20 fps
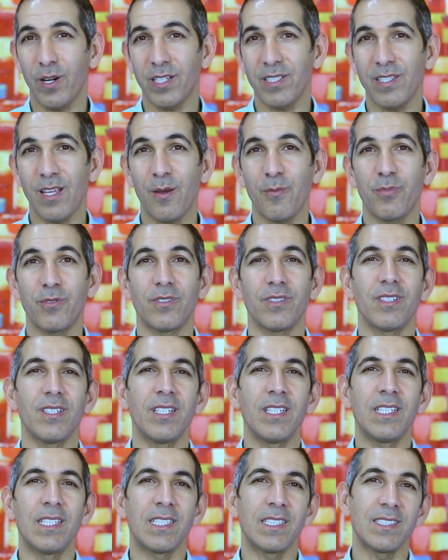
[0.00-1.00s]
example,
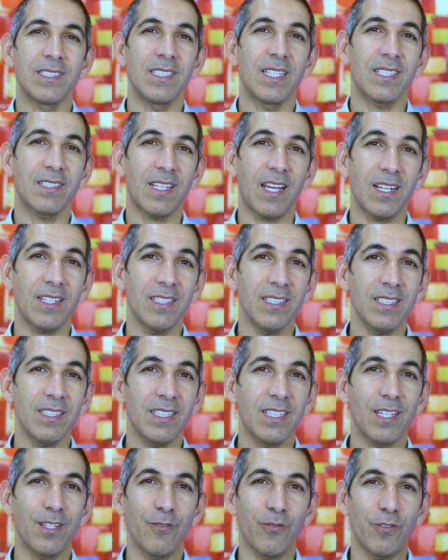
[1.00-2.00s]
the attacker
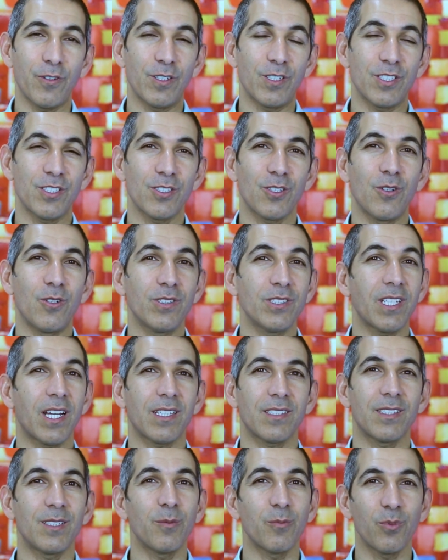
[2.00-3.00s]
can first
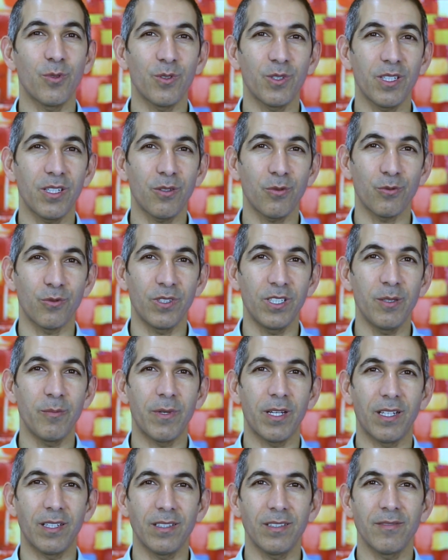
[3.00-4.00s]
contact the employee through
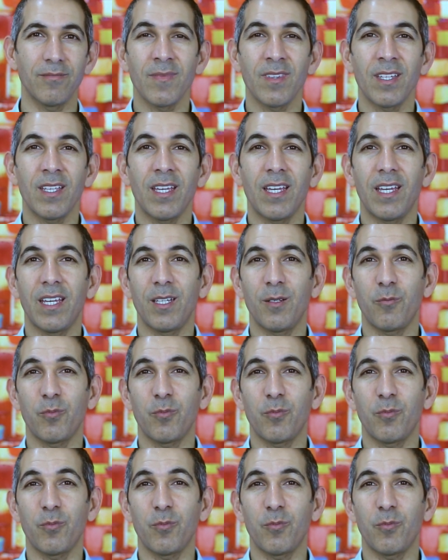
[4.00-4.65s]
email and